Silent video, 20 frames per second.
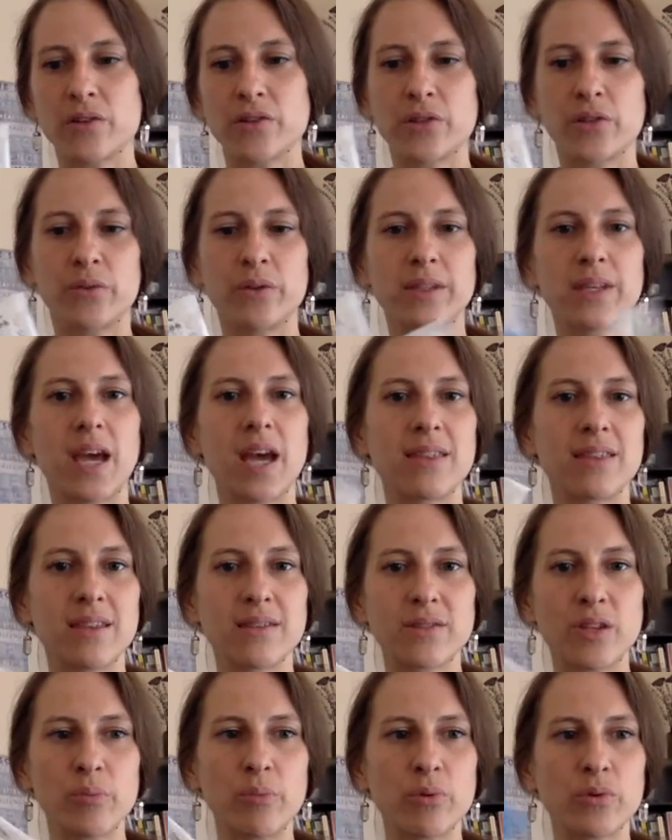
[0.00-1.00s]
So again,
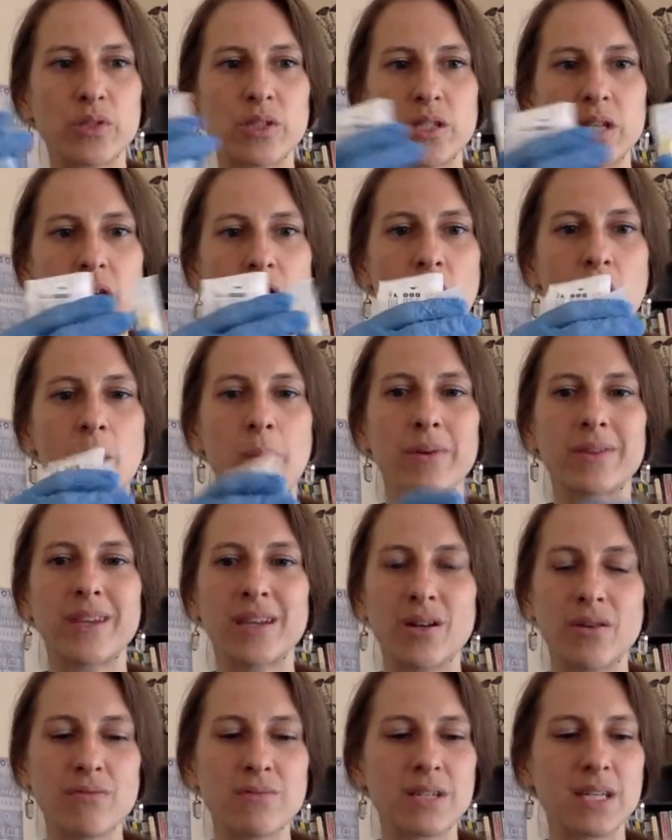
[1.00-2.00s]
these are both sterile, but they
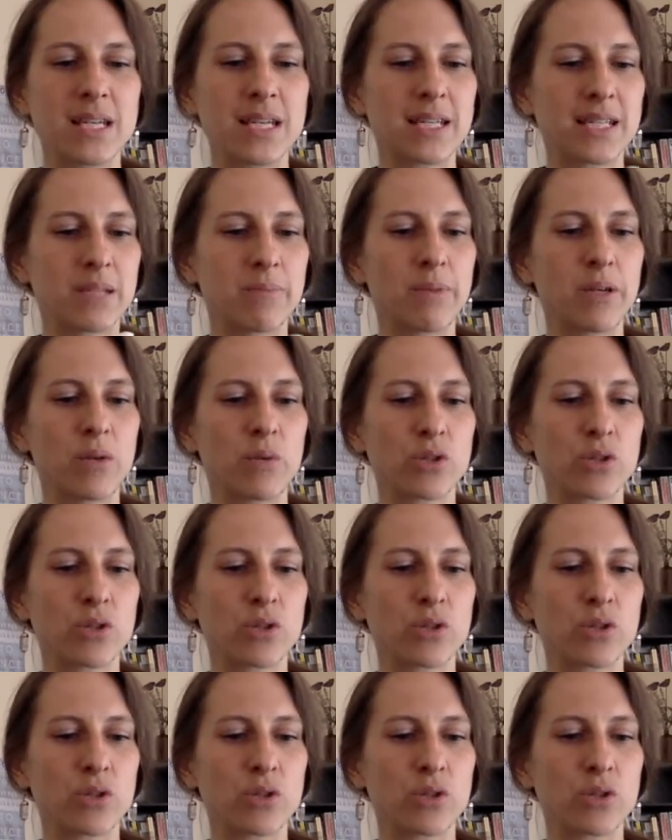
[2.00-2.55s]
don't need to be.